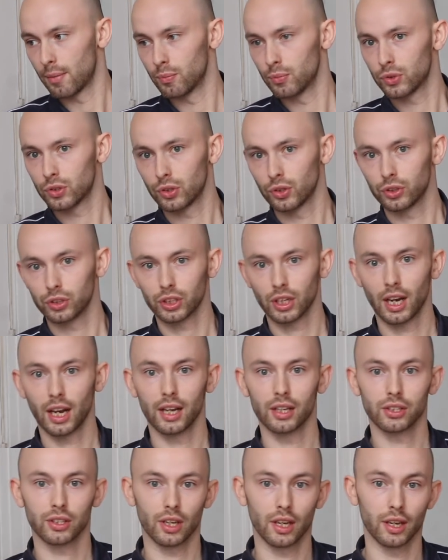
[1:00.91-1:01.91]
such
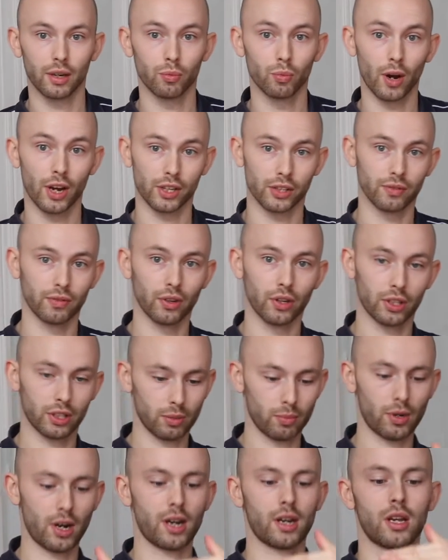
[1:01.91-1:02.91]
as a wedged
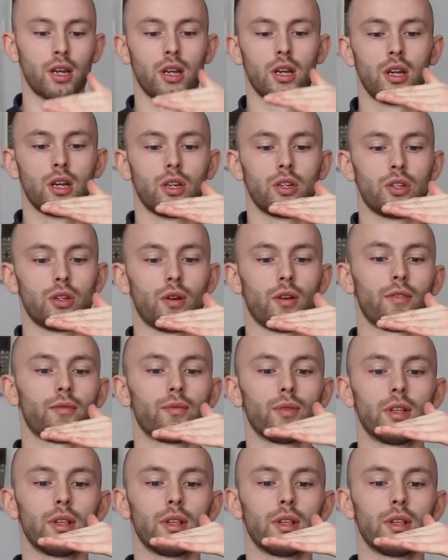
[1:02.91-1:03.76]
vertebrae. So if we